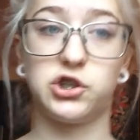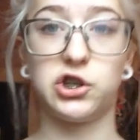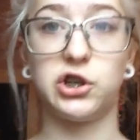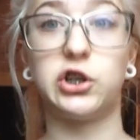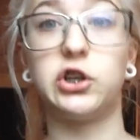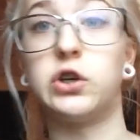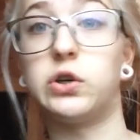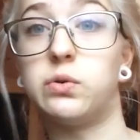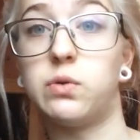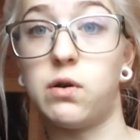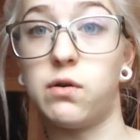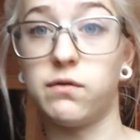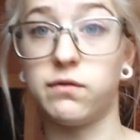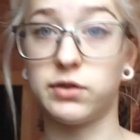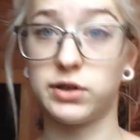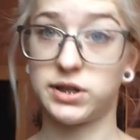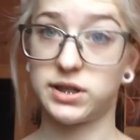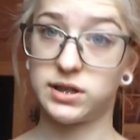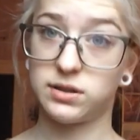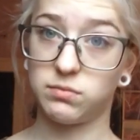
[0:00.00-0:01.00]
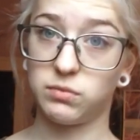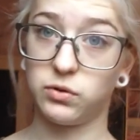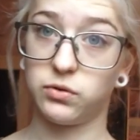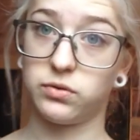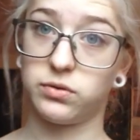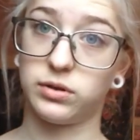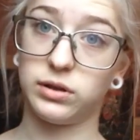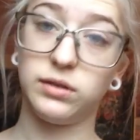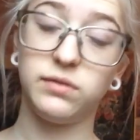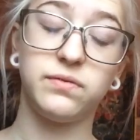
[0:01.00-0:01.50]
should go over
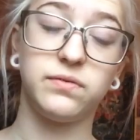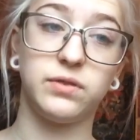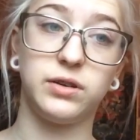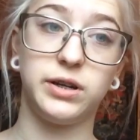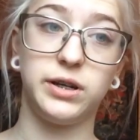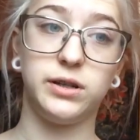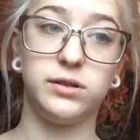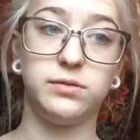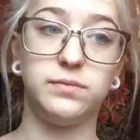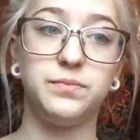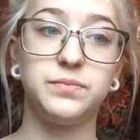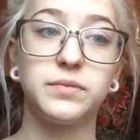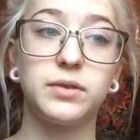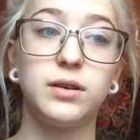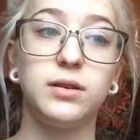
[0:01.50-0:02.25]
smoothly for you.